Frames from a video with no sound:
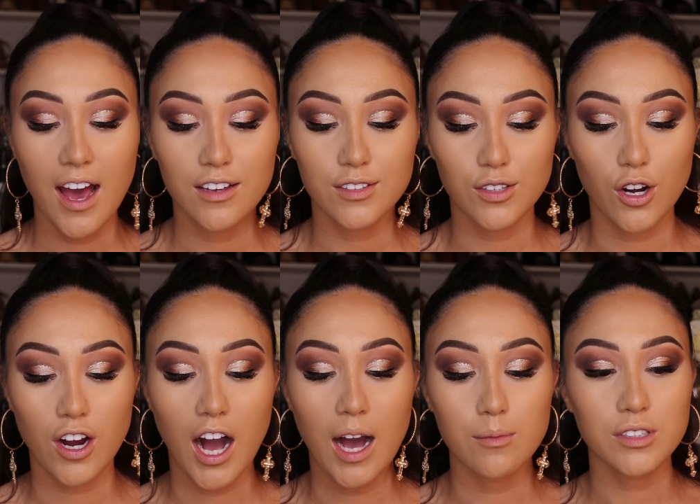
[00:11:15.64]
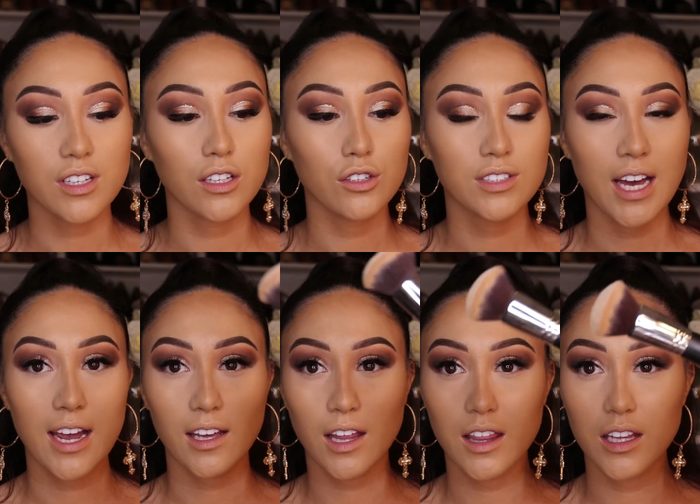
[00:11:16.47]
So I'm just going to
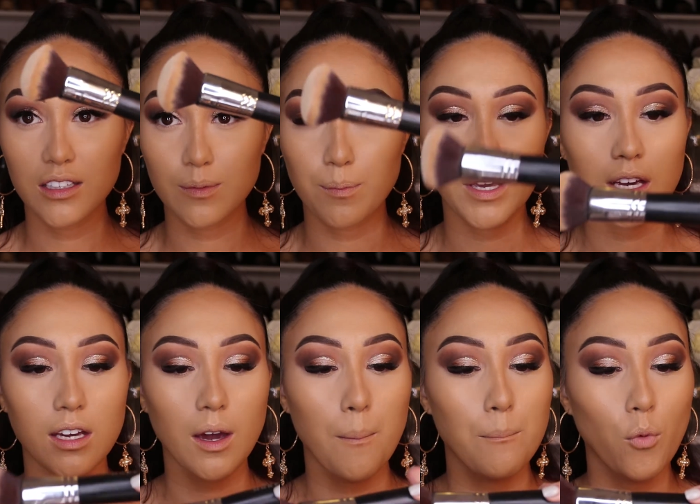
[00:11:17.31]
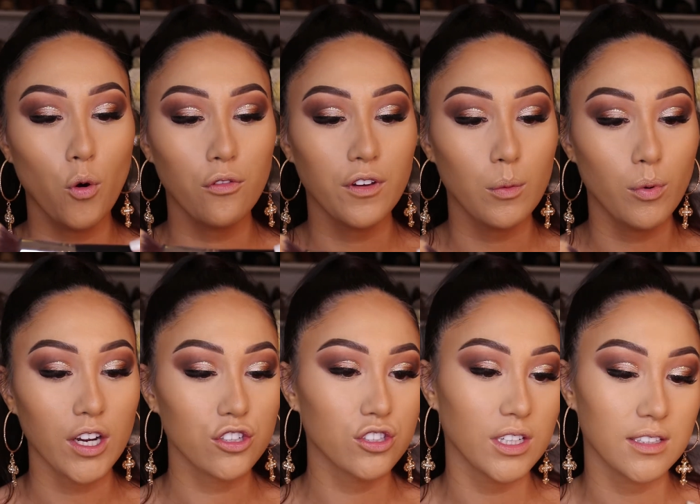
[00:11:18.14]
take this big Morphe
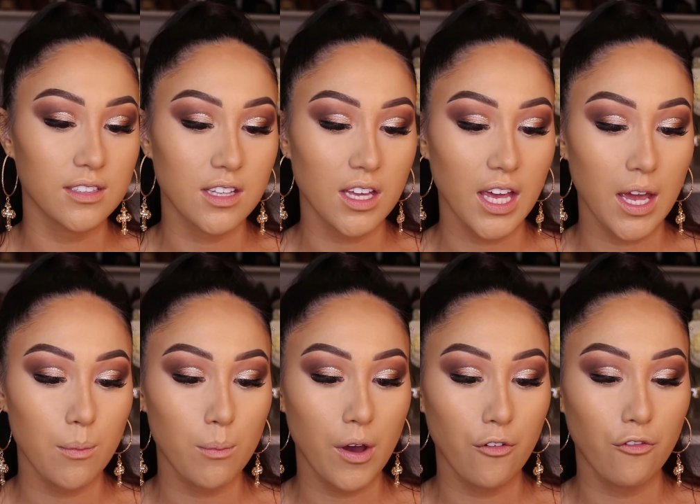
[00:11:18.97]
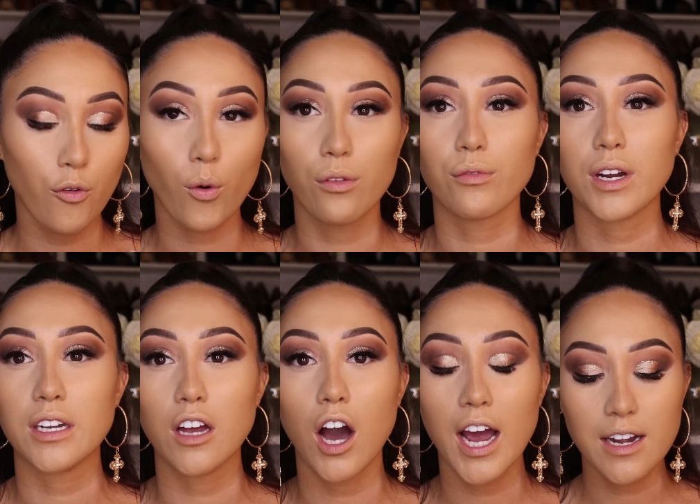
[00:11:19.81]
brush, it's the
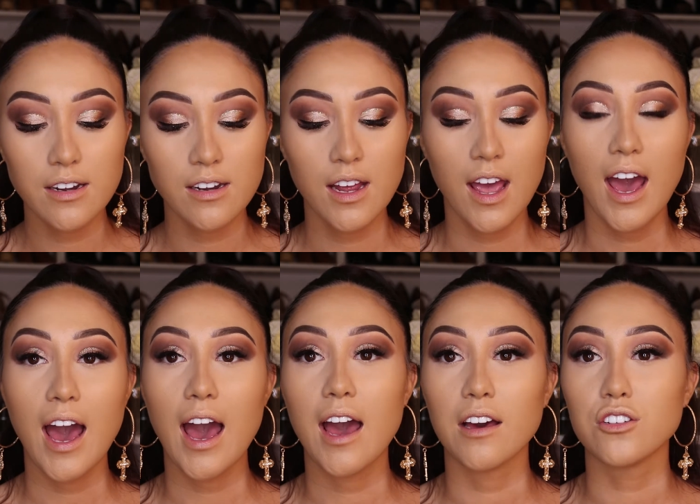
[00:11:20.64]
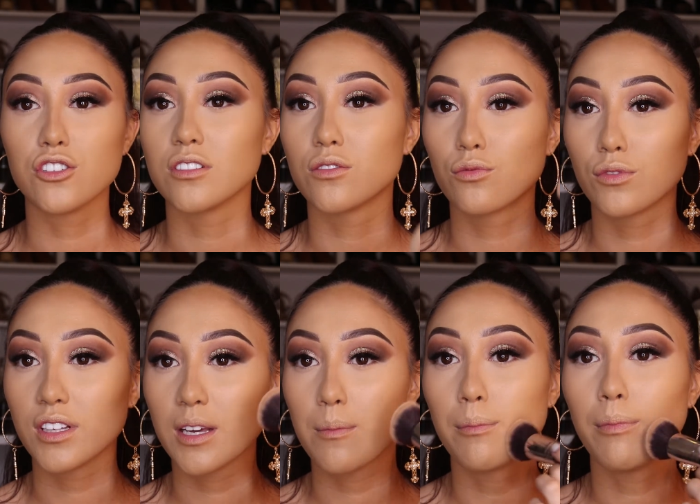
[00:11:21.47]
M439, and just
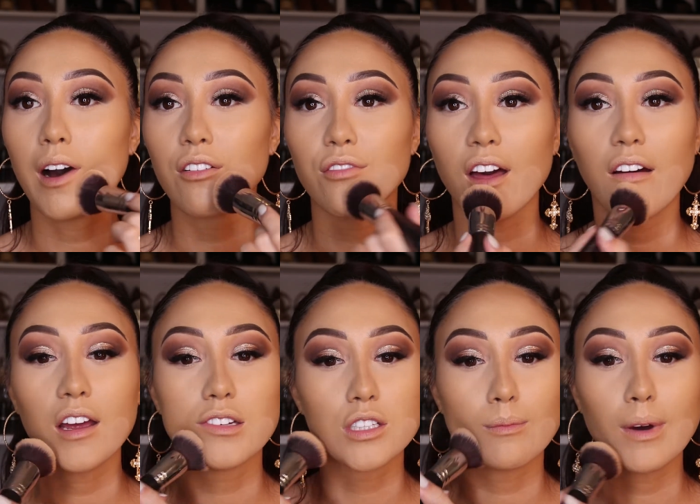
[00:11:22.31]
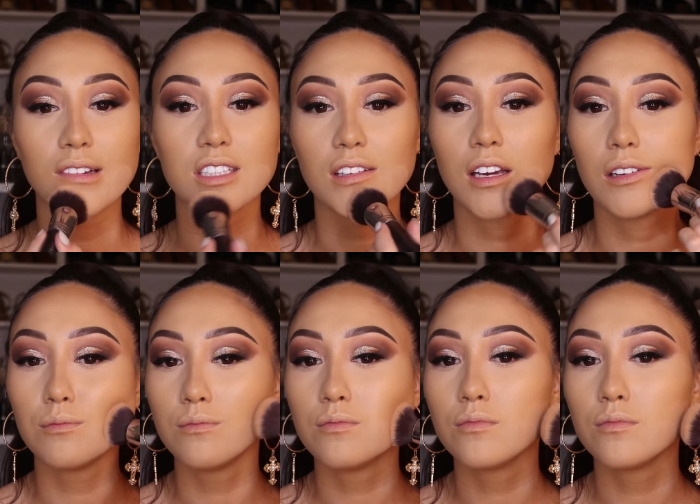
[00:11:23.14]
really buff that into my skin.